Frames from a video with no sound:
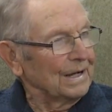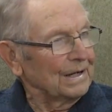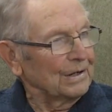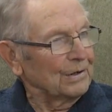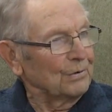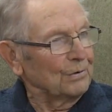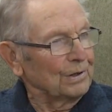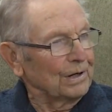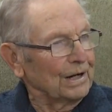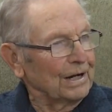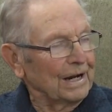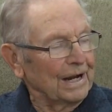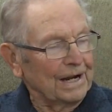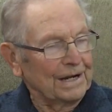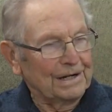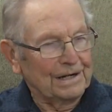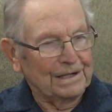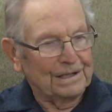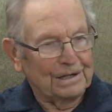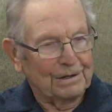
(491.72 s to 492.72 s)
Kootenay
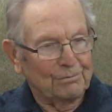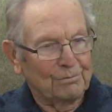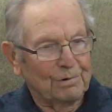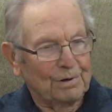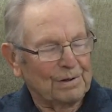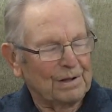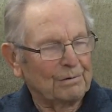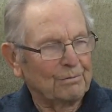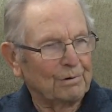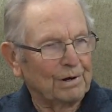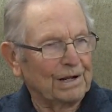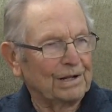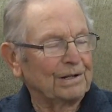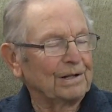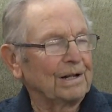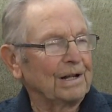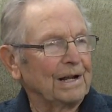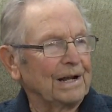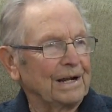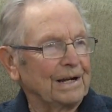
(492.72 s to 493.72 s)
Landing. The
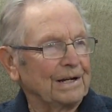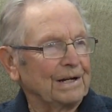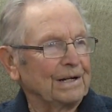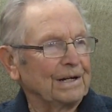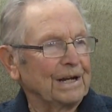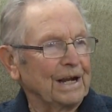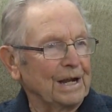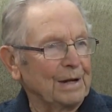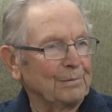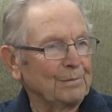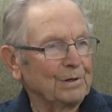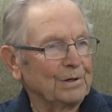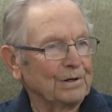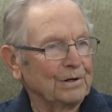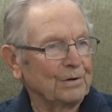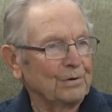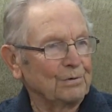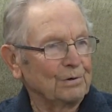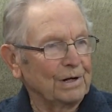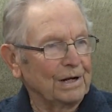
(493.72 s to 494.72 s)
rail line came to
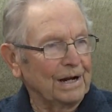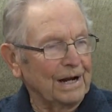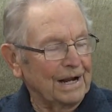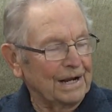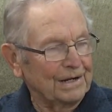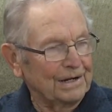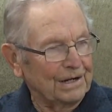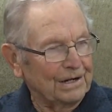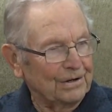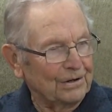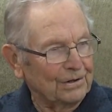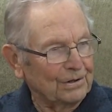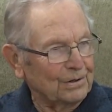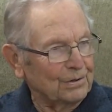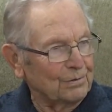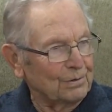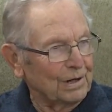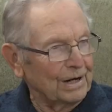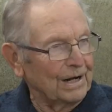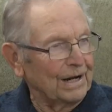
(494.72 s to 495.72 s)
Kootenay Landing on
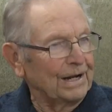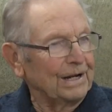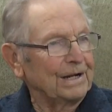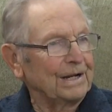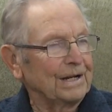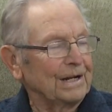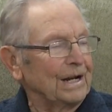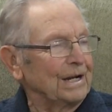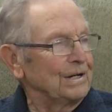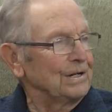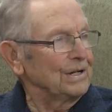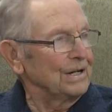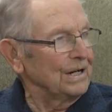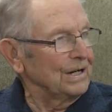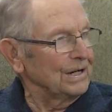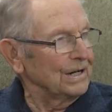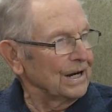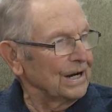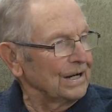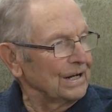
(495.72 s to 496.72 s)
Kootenay Lake in
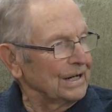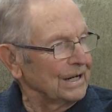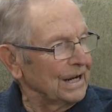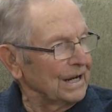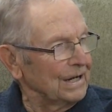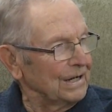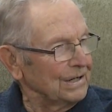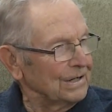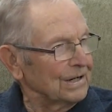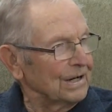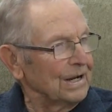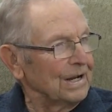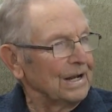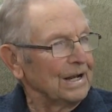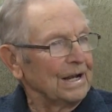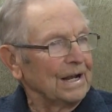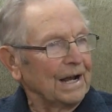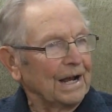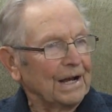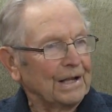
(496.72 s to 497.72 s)
1898,
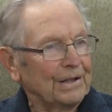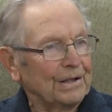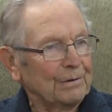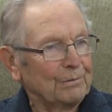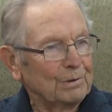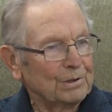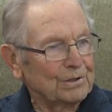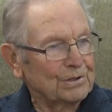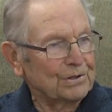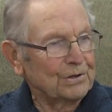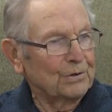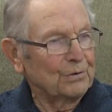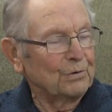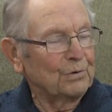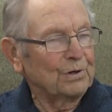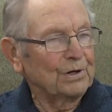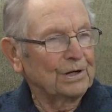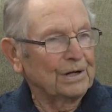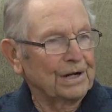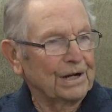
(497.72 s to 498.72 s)
and there was
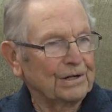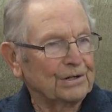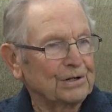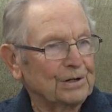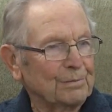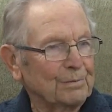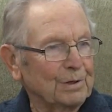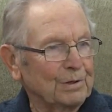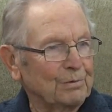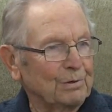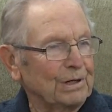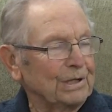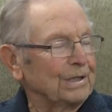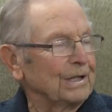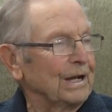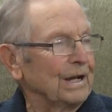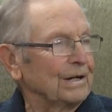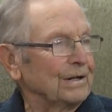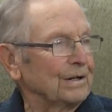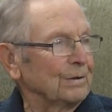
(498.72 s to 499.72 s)
no connection between
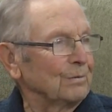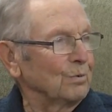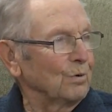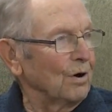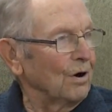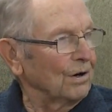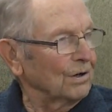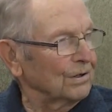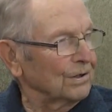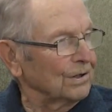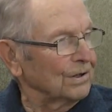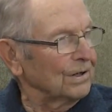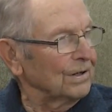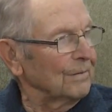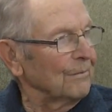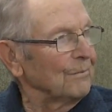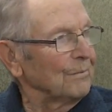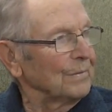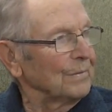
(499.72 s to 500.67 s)
that and Proctor.